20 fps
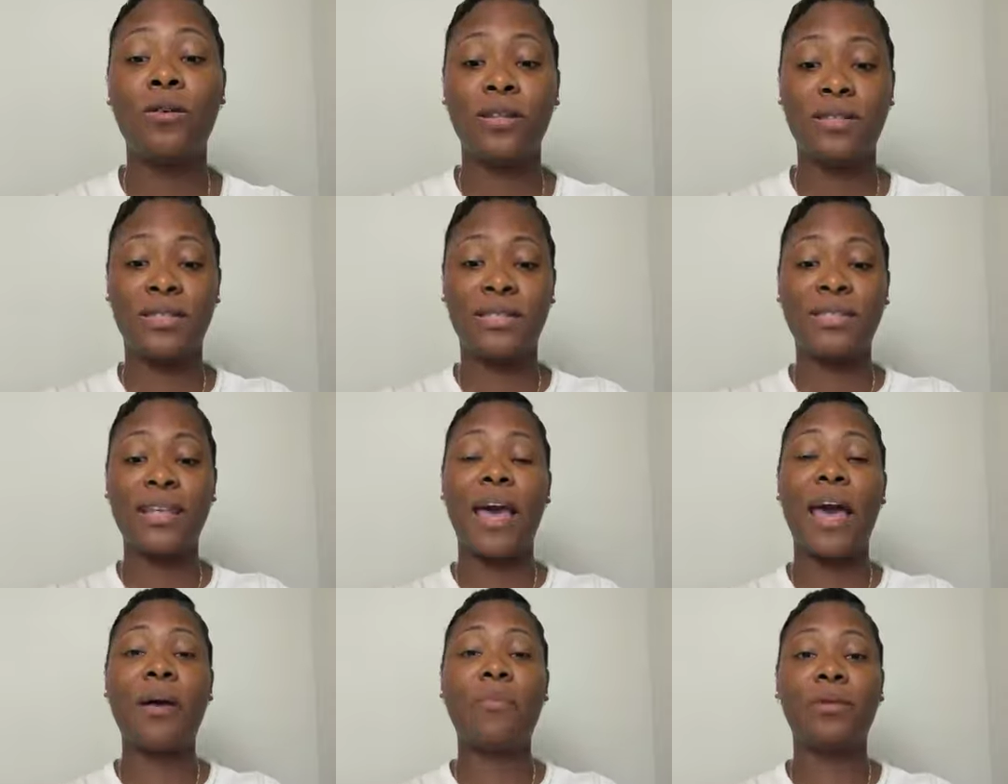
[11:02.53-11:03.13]
we don't
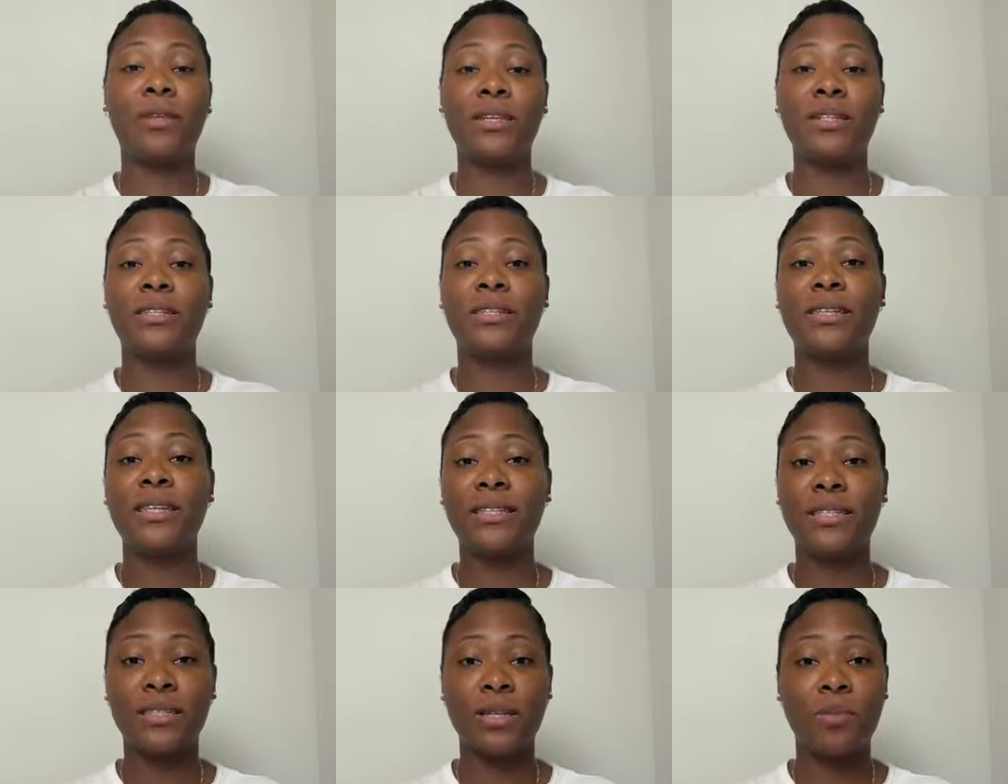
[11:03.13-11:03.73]
establish
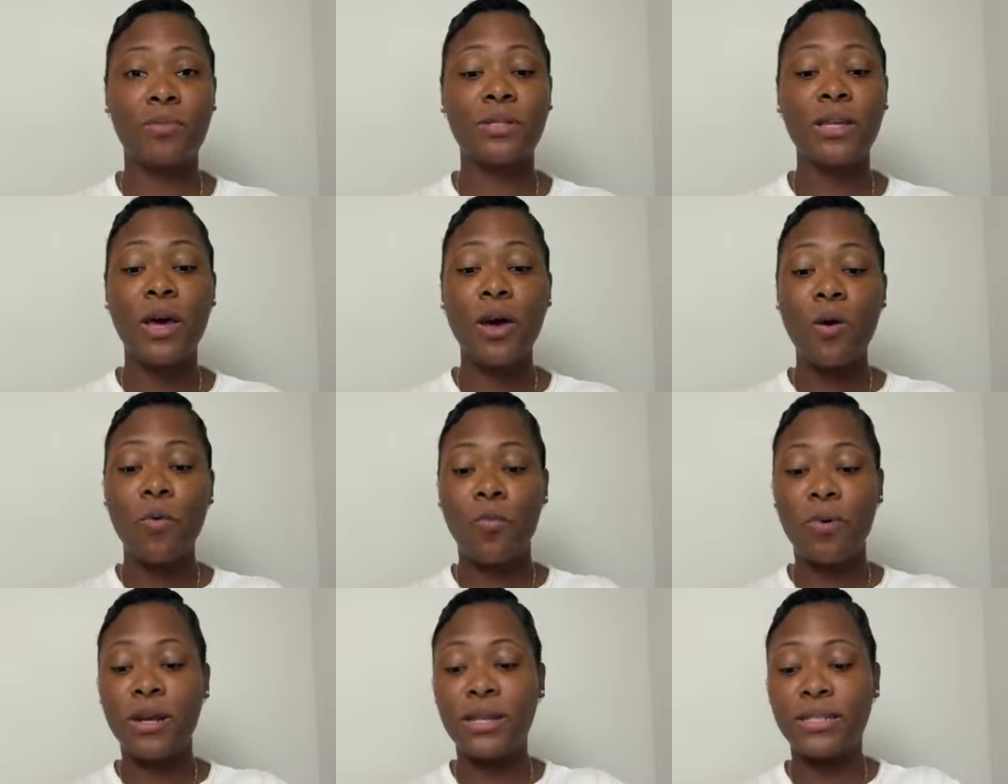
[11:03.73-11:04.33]
systems.
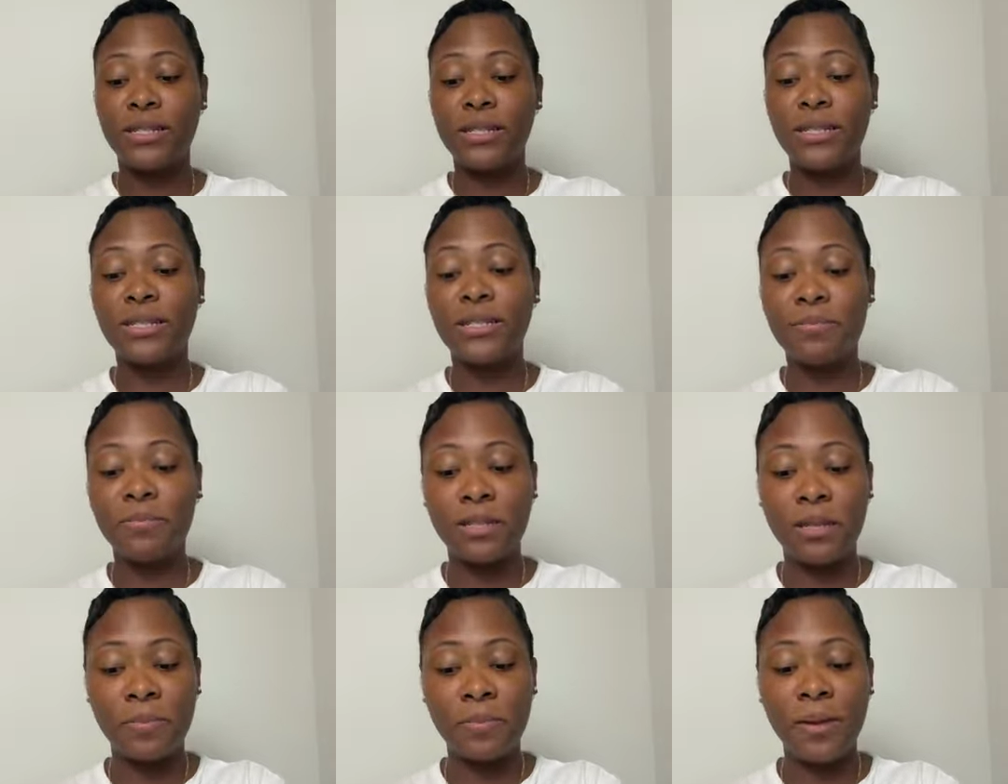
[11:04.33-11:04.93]
When the
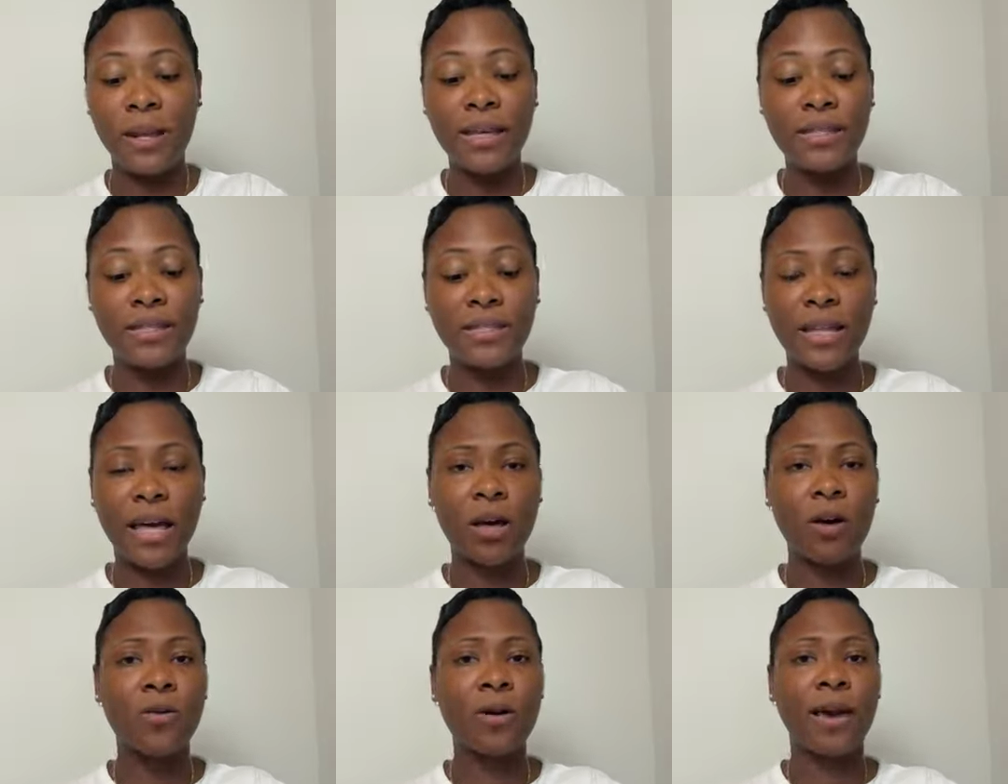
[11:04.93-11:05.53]
system's in place,
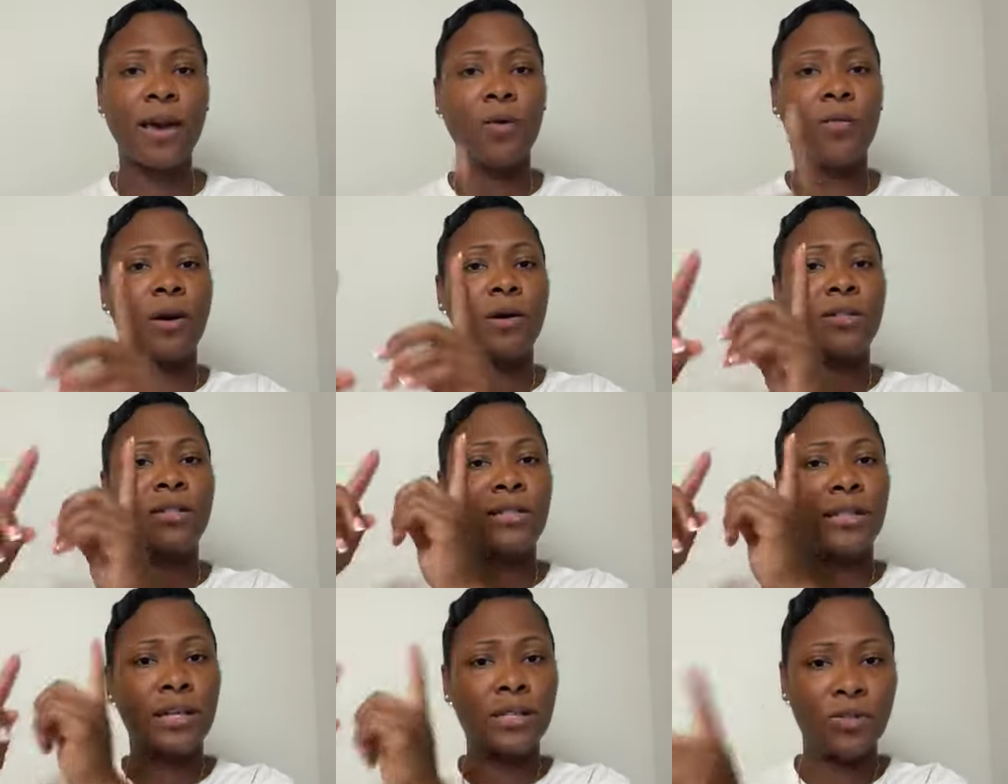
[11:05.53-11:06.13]
it's like, okay,
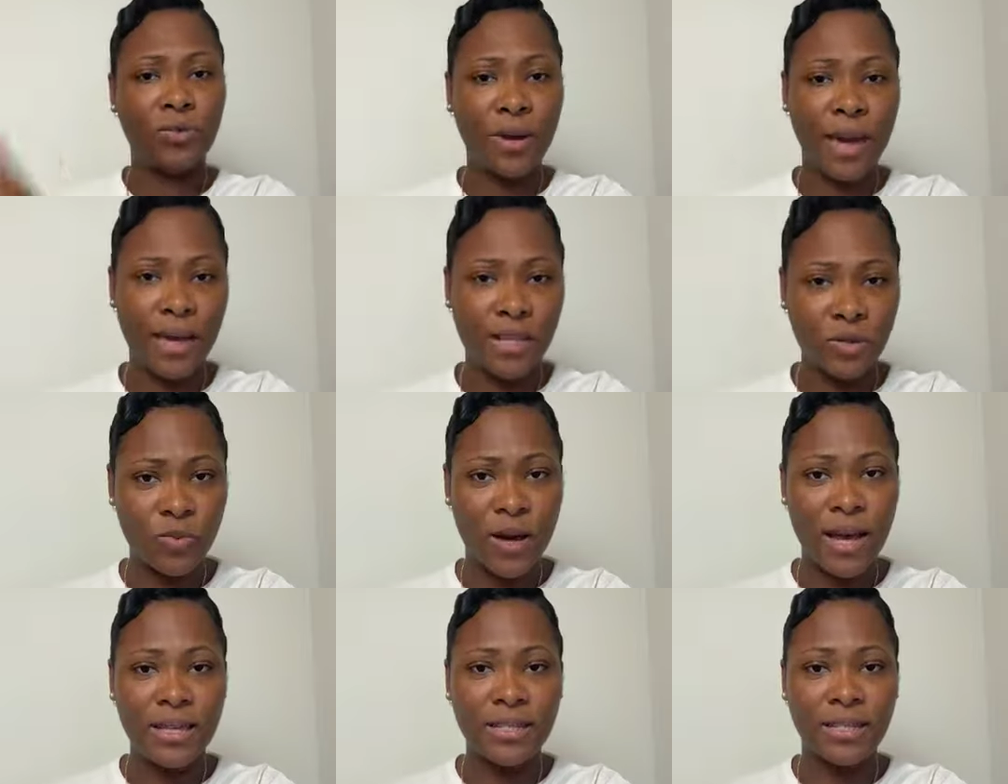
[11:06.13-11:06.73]
well, did they do
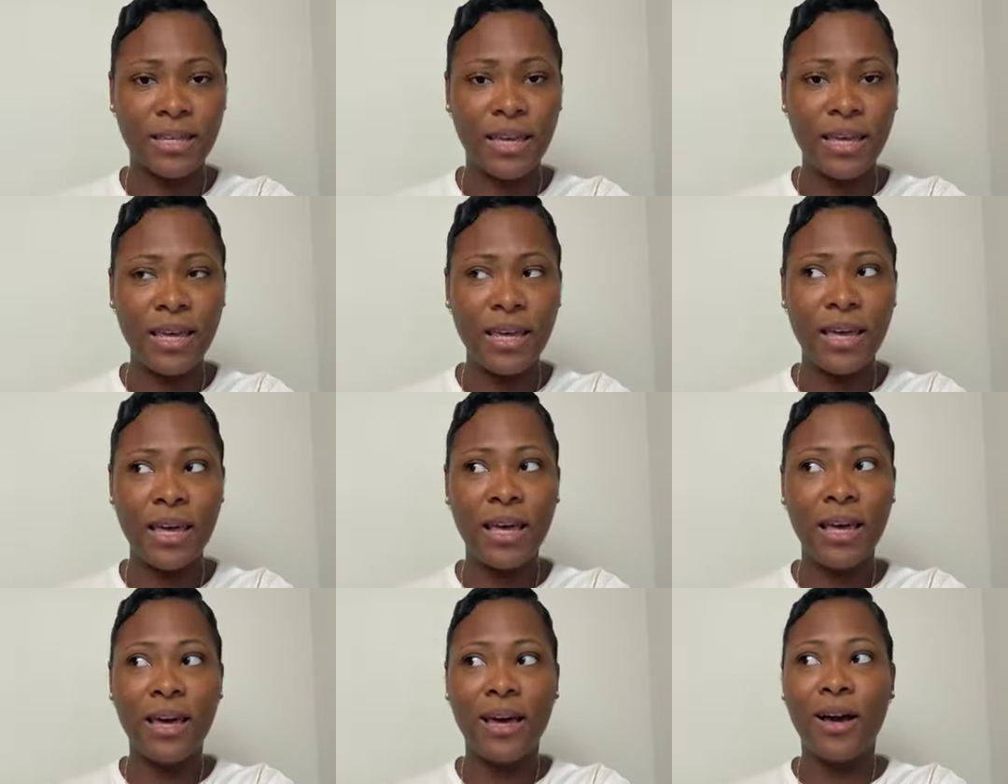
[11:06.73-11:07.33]
X, Y, and Z?